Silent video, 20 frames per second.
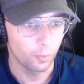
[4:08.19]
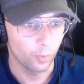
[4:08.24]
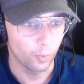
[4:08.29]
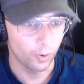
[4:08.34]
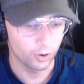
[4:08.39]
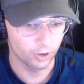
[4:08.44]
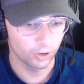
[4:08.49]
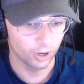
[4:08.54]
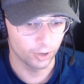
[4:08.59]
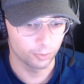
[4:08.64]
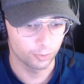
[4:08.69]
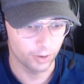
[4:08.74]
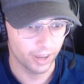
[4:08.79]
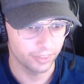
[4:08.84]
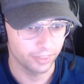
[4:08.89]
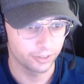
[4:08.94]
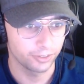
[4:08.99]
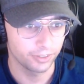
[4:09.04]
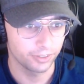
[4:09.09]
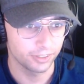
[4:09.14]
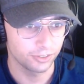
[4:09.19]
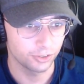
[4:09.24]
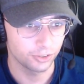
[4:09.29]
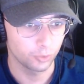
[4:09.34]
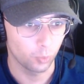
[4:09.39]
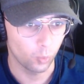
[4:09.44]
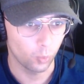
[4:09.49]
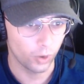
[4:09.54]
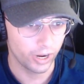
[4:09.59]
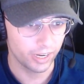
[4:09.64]
rather than
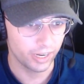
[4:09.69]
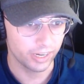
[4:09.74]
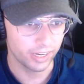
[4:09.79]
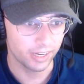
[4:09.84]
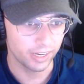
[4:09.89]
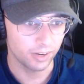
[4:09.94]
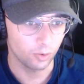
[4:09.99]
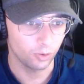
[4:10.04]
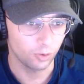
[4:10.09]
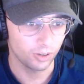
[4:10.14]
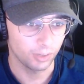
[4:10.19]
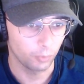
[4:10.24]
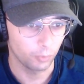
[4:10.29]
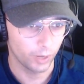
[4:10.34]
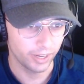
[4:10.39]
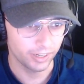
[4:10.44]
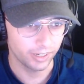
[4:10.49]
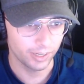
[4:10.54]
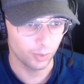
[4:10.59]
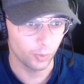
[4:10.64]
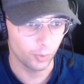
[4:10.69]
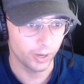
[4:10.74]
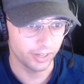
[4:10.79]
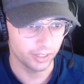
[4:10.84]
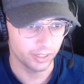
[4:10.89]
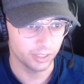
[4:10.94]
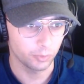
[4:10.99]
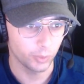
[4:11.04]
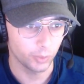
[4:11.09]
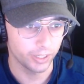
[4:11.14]
just waiting
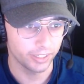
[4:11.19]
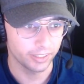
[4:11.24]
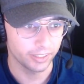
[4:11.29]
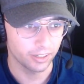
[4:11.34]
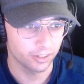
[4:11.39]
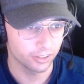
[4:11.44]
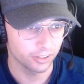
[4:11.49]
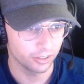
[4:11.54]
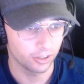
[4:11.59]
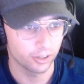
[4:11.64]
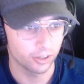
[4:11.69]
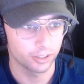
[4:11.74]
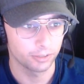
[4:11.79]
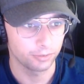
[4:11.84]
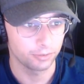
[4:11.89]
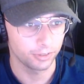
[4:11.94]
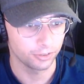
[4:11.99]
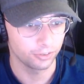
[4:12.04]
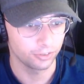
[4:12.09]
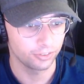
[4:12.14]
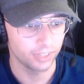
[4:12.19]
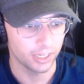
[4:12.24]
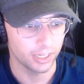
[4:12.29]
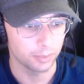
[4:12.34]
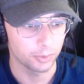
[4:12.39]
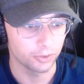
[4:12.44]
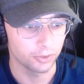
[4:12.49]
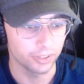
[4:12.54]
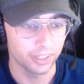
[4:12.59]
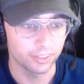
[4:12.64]
on the car to feel
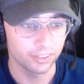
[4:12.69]
stable.